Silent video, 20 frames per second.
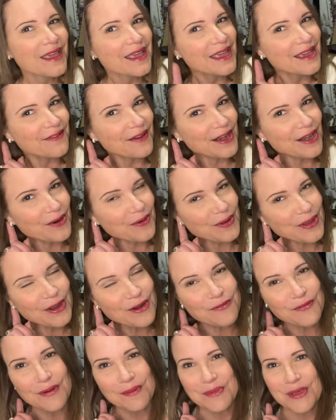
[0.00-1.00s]
If I don't
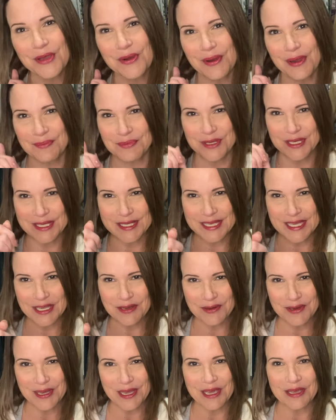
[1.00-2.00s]
hear from you, I hope to see
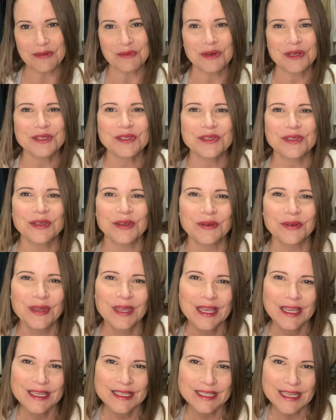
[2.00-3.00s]
you again real soon.
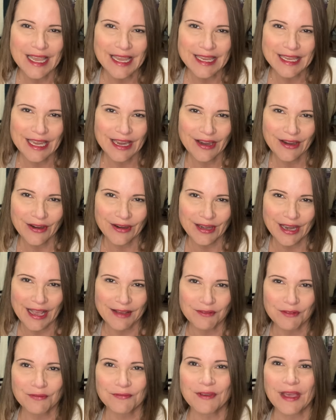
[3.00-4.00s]
Take care and
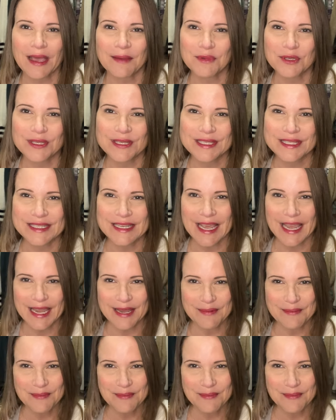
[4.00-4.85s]
have a fabulous day.